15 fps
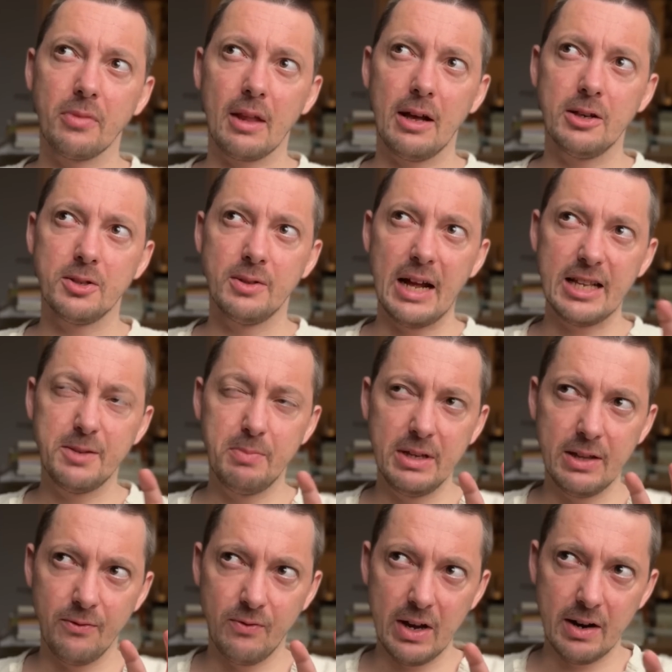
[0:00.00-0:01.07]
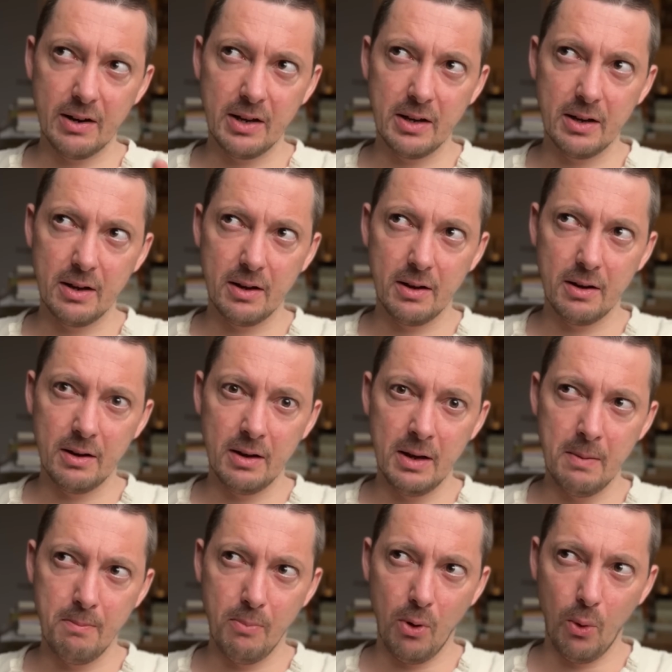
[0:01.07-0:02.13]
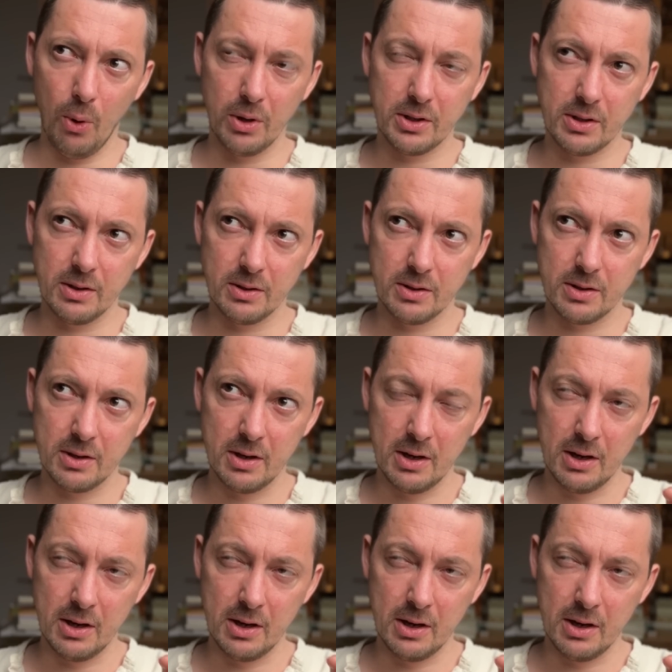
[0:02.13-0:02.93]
So that's been a very important